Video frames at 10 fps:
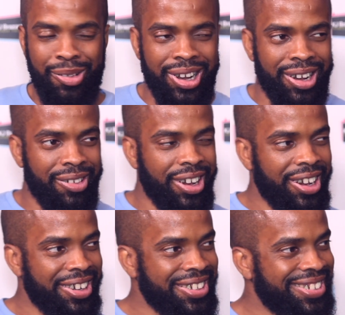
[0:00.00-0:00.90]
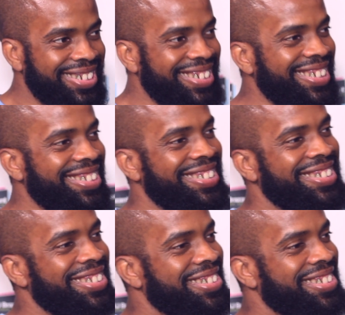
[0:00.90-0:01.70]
Yes, Marvin's here.